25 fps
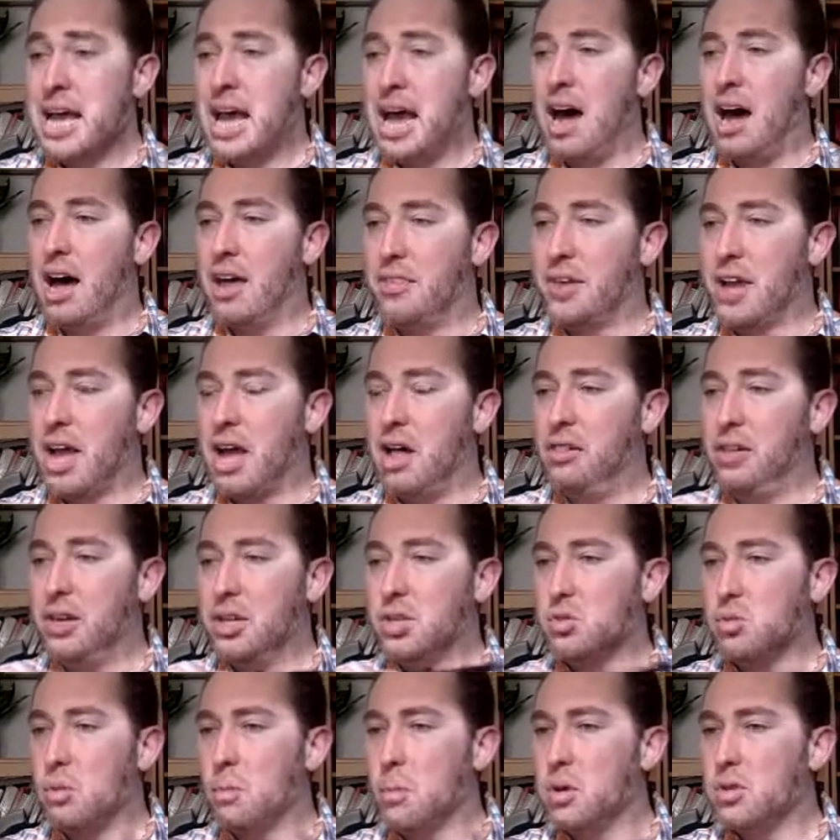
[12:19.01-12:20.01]
The
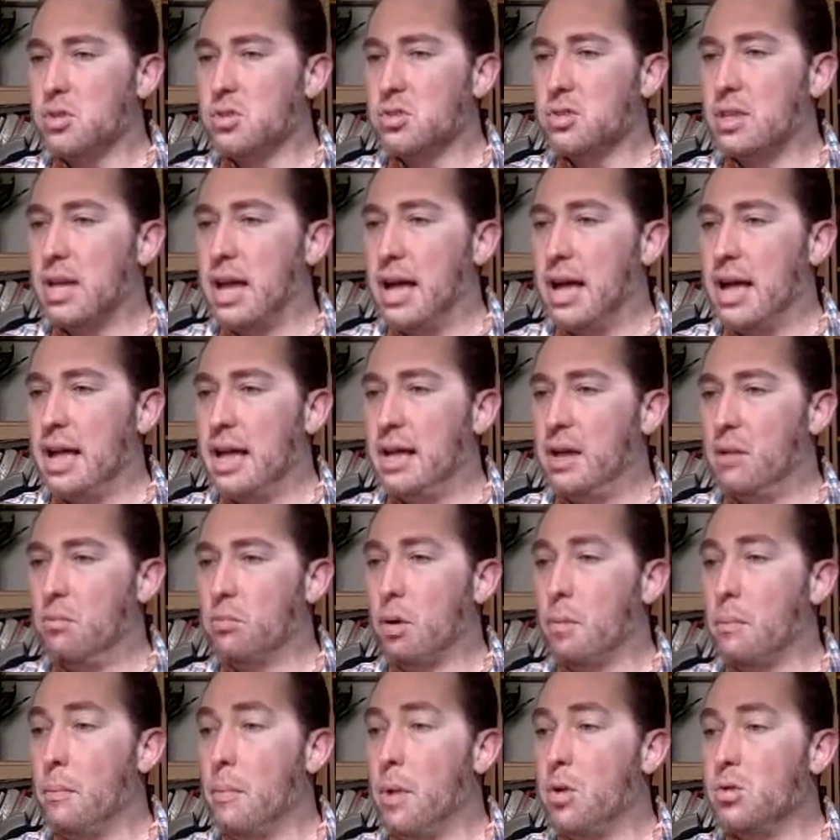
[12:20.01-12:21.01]
colonists
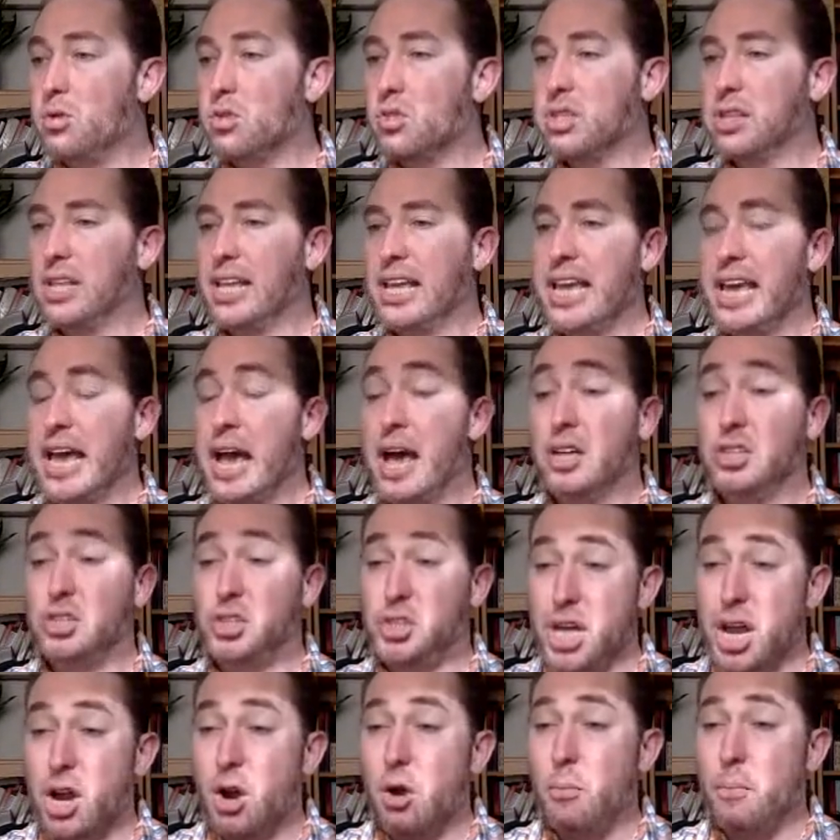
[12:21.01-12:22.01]
were mostly
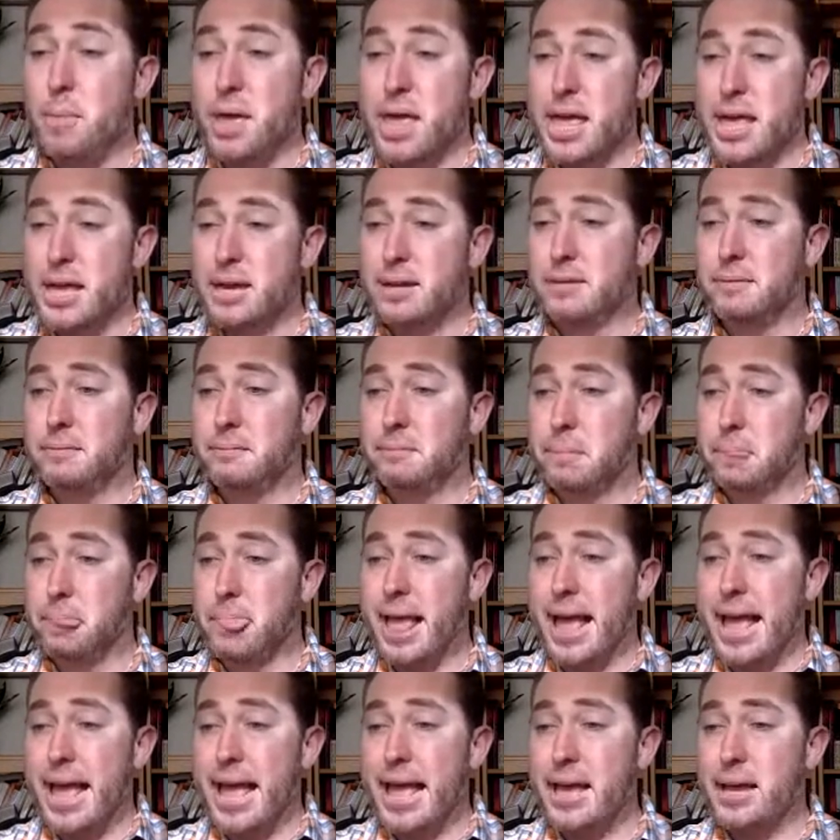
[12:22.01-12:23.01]
gentlemen
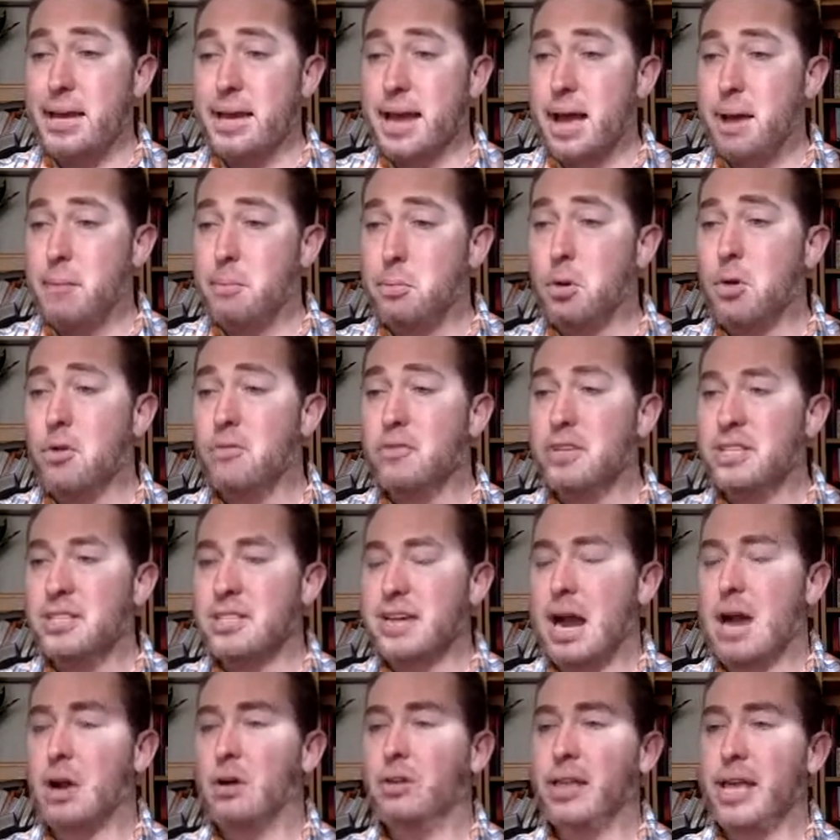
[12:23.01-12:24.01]
and proved
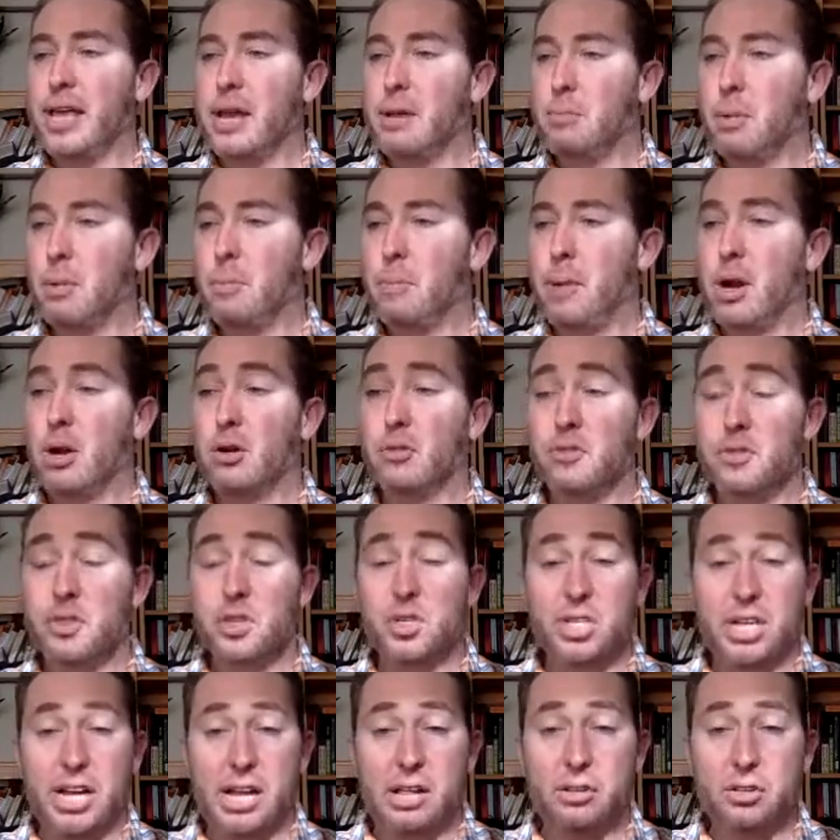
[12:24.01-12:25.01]
entirely unprepared for
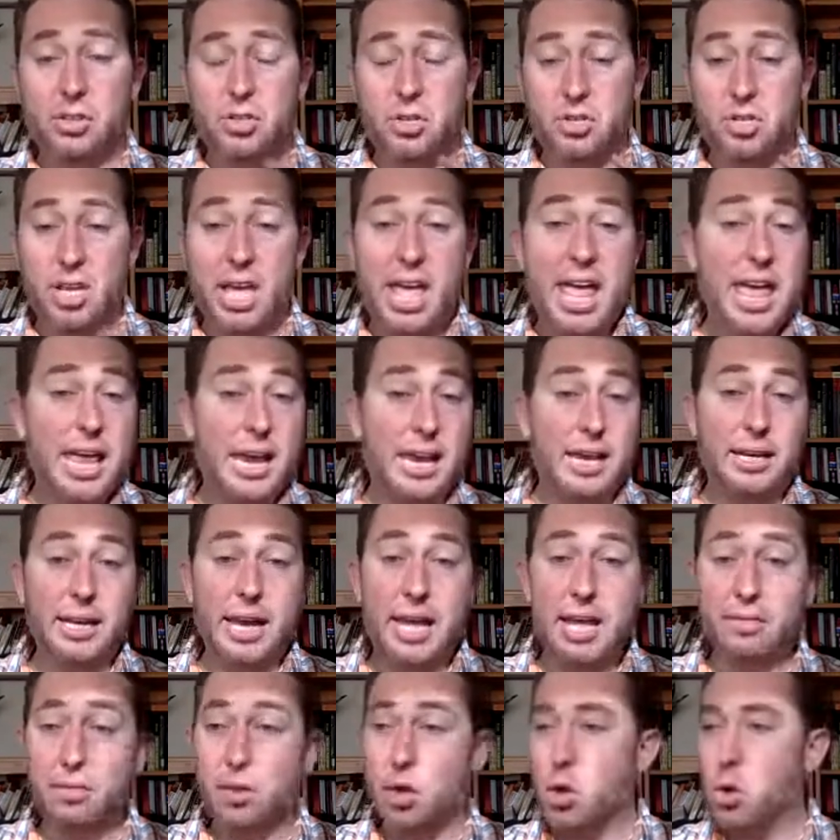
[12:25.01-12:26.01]
the challenges ahead
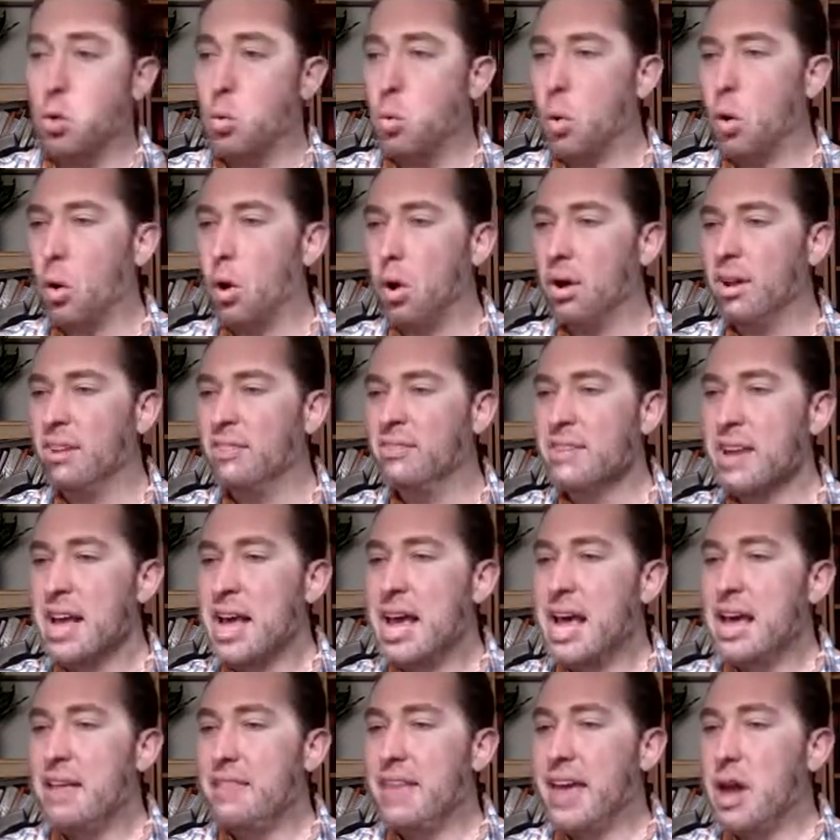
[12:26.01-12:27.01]
in the New World.
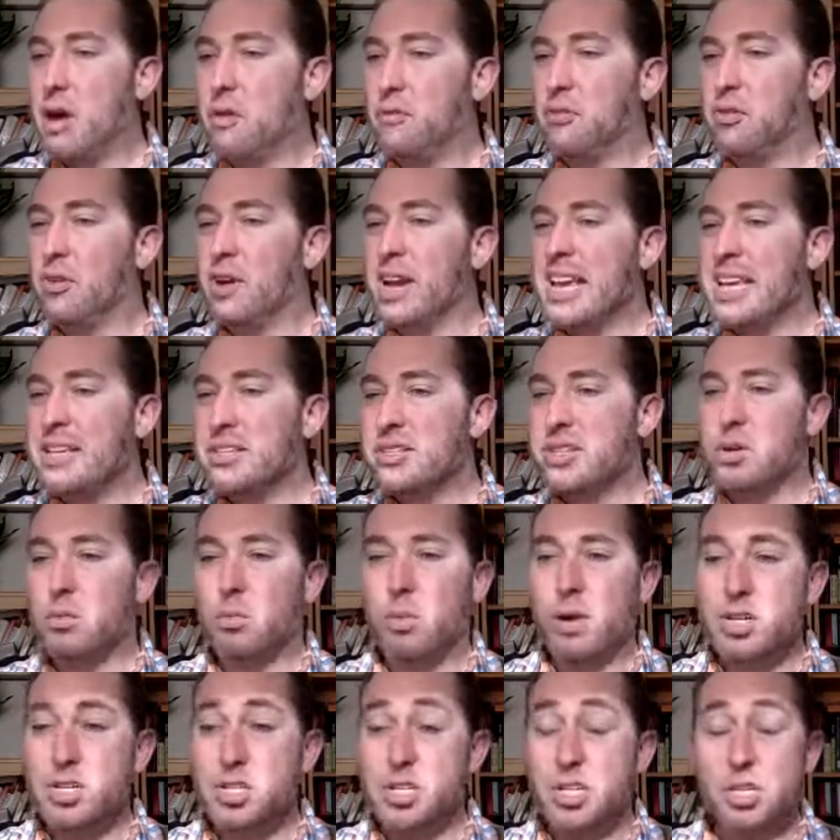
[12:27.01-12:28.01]
They hoped for easy
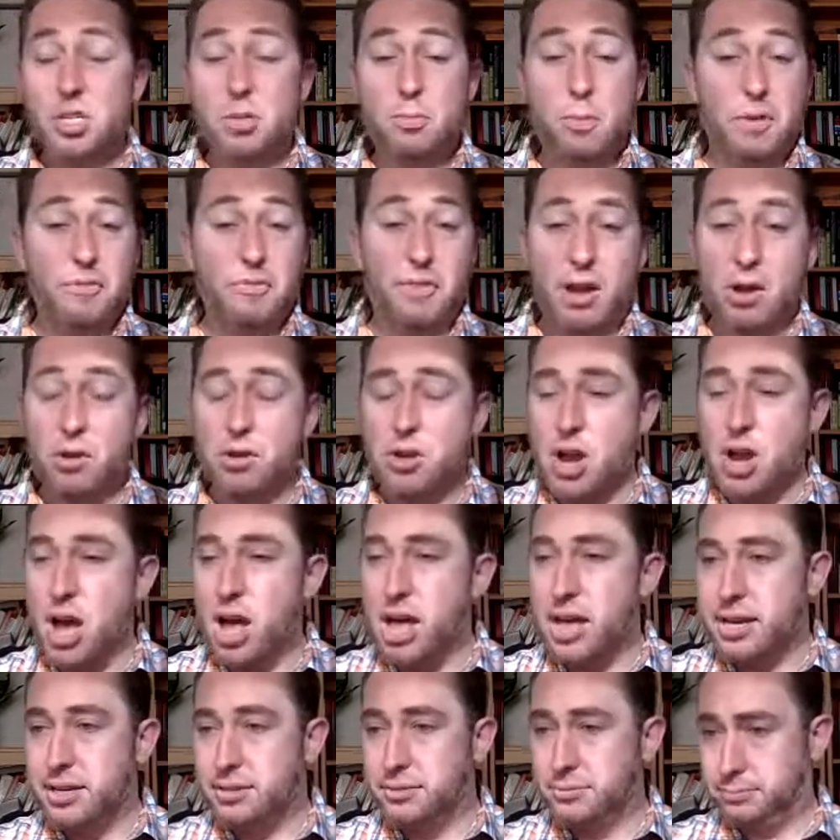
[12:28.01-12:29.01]
riches, but found
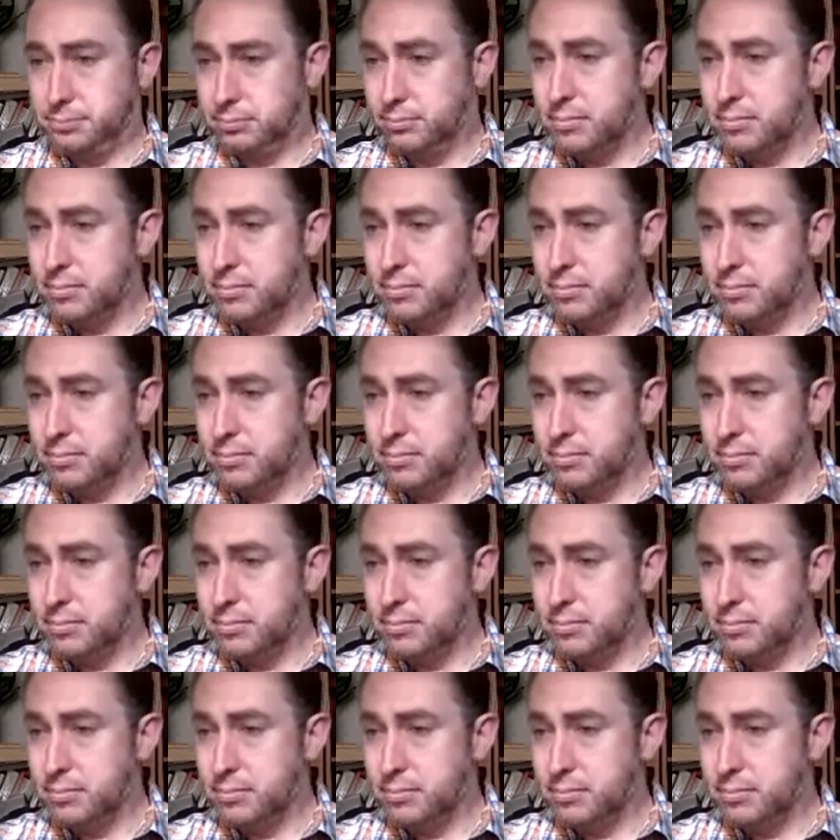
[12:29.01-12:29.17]
none.